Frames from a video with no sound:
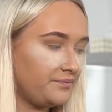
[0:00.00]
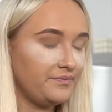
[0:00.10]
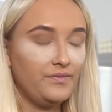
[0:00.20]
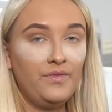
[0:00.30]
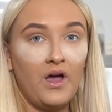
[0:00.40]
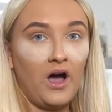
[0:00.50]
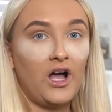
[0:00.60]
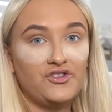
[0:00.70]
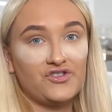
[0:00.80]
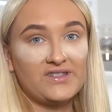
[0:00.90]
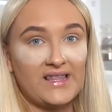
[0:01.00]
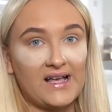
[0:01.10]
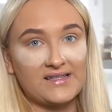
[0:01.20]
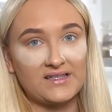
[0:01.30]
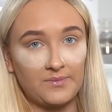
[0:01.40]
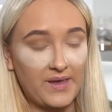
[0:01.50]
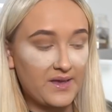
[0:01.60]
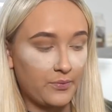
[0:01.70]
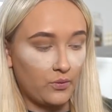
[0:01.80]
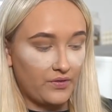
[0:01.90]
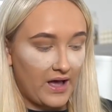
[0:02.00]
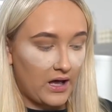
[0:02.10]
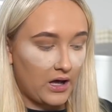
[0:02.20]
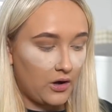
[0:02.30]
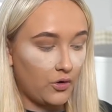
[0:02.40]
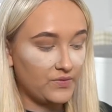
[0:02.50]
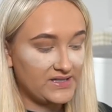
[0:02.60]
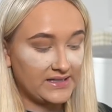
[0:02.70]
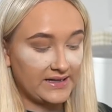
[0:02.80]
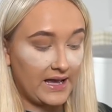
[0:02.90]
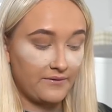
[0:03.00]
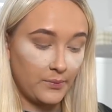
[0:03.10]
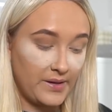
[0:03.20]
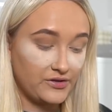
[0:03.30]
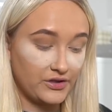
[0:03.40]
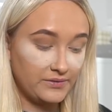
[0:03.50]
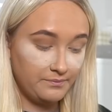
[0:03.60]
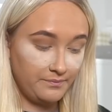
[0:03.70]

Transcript: hundreds of thousands of people that are obviously going to have an opinion